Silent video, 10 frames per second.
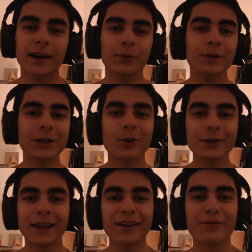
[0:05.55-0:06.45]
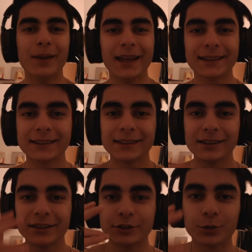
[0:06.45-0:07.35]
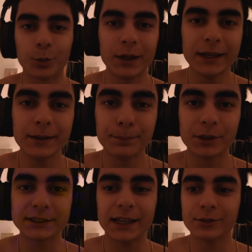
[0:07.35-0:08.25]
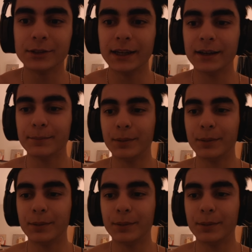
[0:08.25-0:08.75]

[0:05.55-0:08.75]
We could have made 3% today,